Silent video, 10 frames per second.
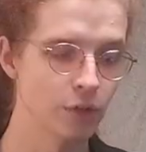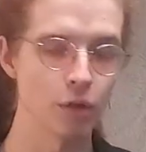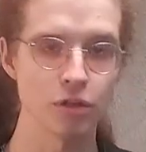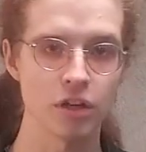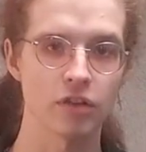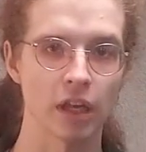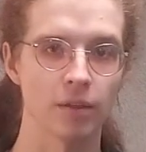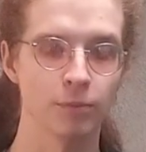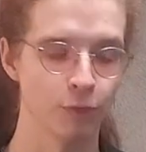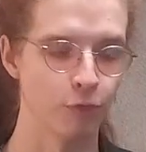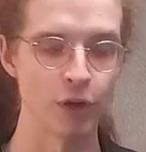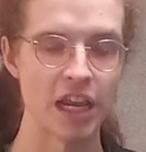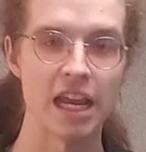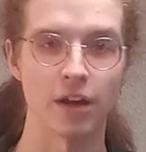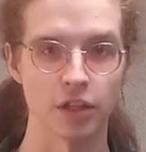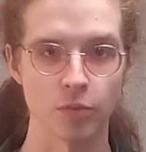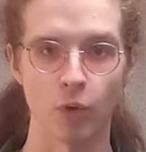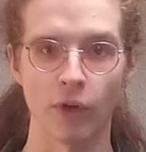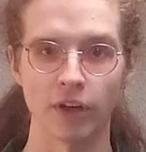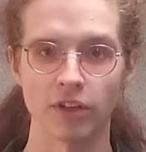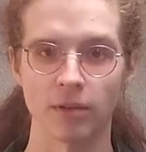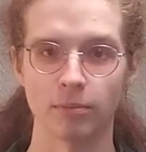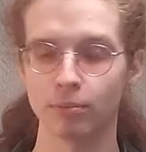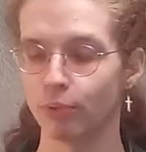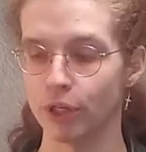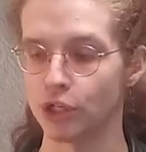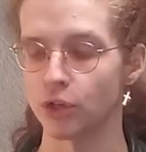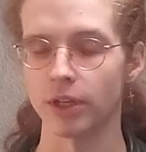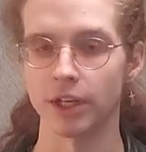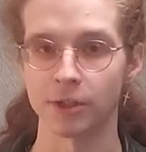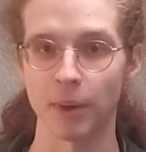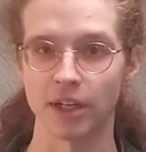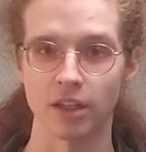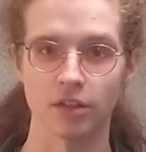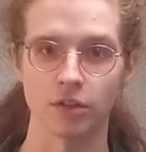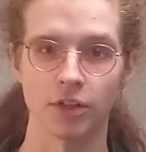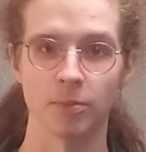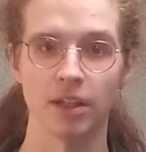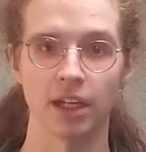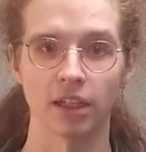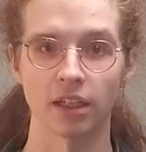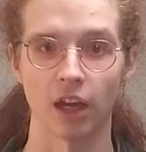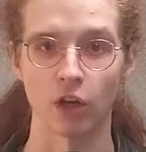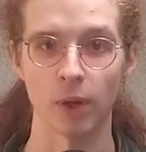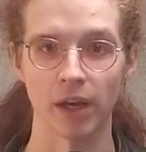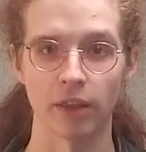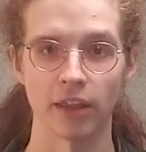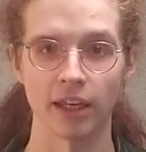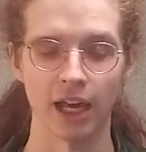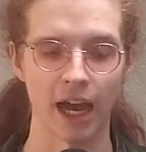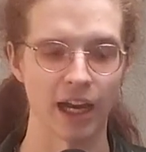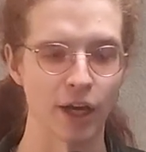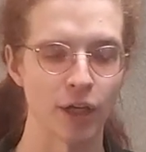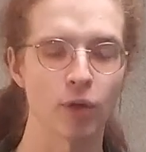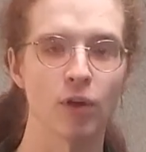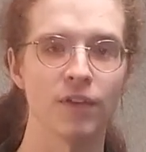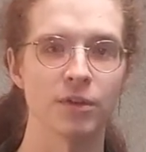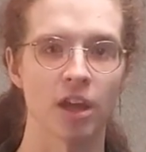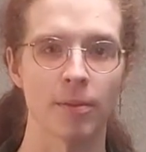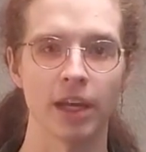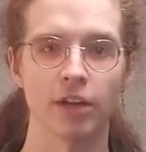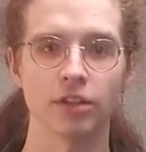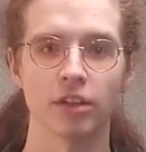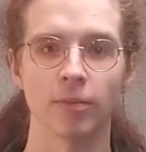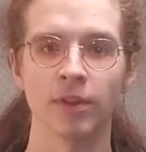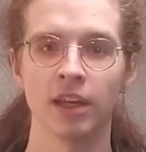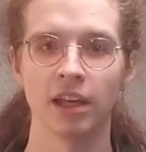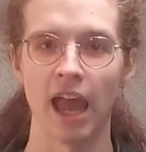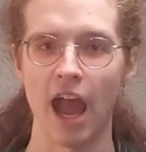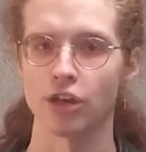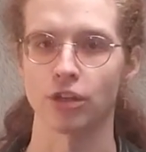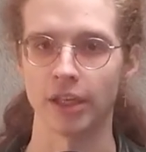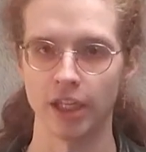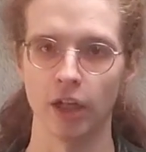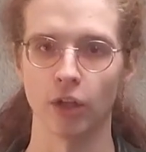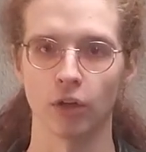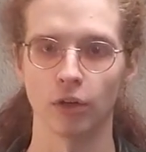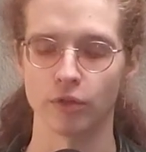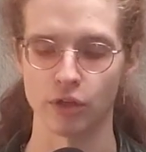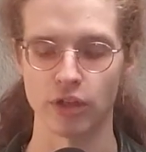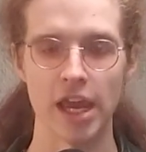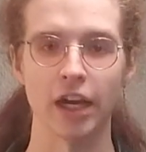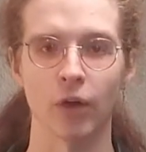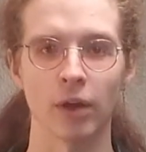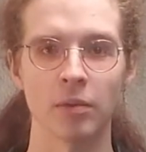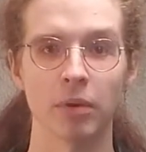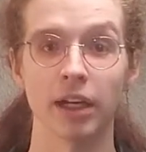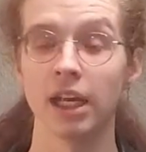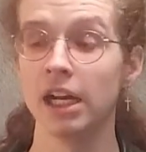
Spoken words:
Yoshida's like freaking out at this point, because I'm pretty sure he expected this to just be like a quick thing. I don't know if he was coming here to actually kill her or just take her in, but